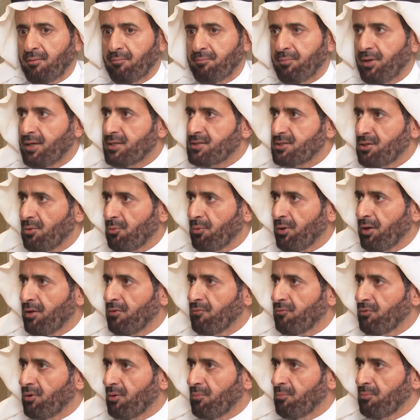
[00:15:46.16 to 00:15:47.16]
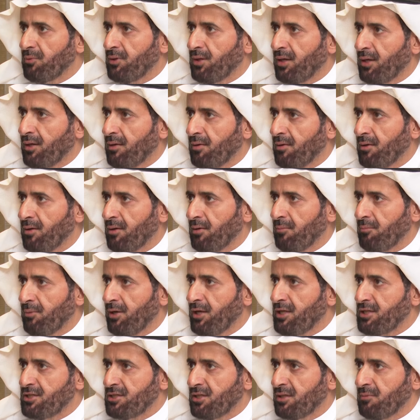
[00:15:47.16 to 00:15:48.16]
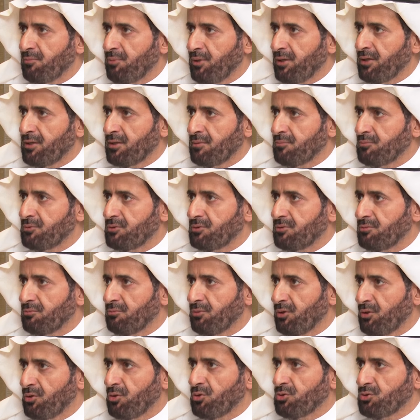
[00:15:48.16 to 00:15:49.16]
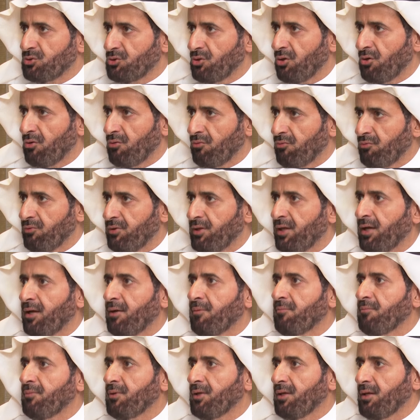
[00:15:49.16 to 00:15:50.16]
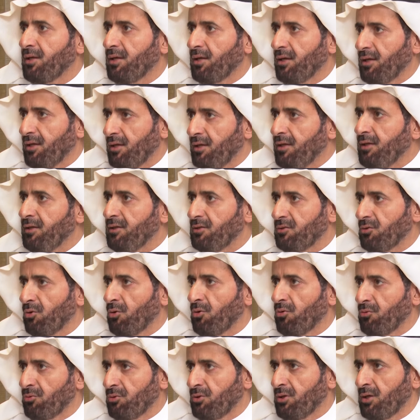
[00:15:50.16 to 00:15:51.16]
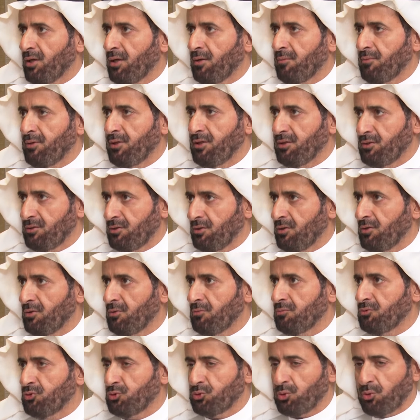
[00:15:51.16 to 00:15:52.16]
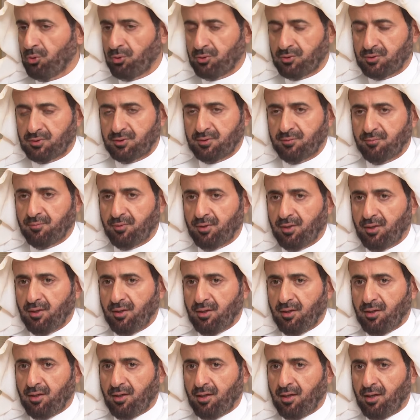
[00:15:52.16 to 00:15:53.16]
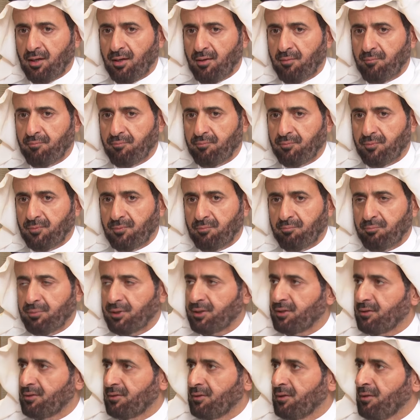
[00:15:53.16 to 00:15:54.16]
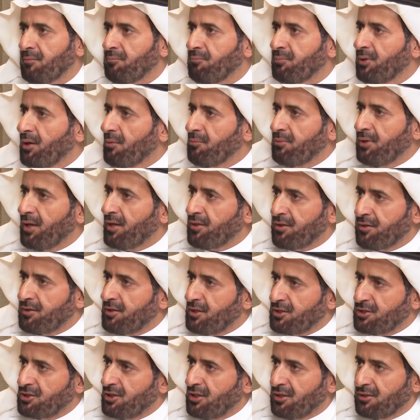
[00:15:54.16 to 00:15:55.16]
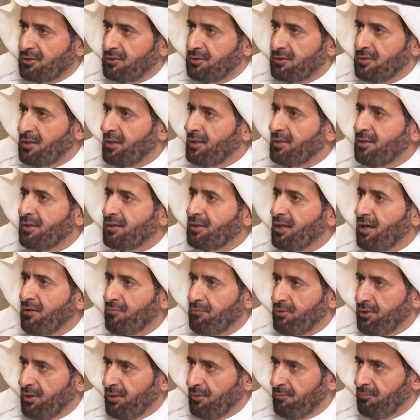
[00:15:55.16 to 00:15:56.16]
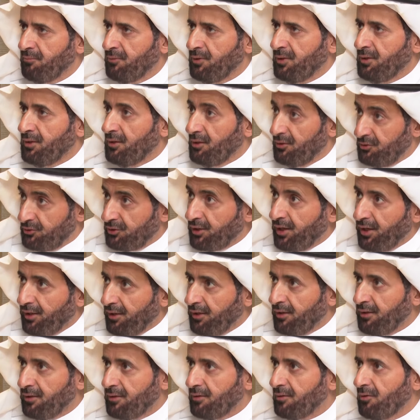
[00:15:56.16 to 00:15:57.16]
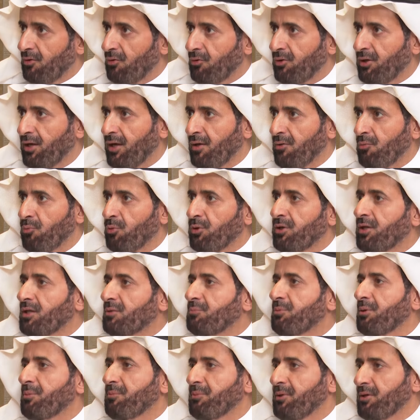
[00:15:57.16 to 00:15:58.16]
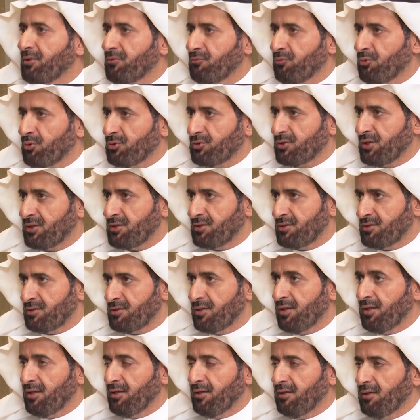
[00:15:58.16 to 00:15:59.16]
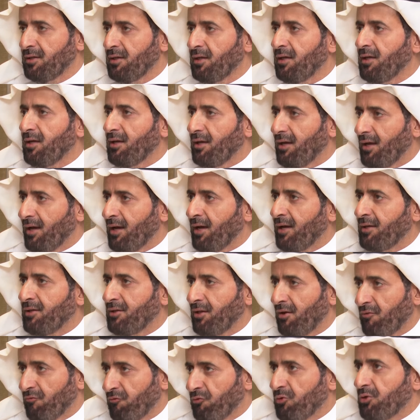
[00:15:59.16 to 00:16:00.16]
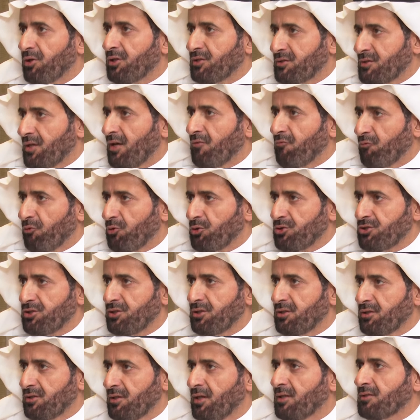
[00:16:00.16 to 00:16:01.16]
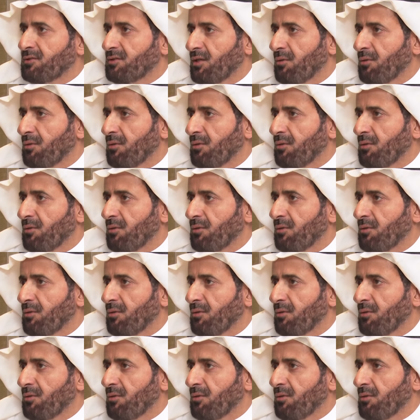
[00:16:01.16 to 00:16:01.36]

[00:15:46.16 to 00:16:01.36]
passed away from the Malaysian pilgrims because of the heat or heat strokes. But probably other nationalities that not have the training, okay, were not prepared for such thing, and it's unfortunate that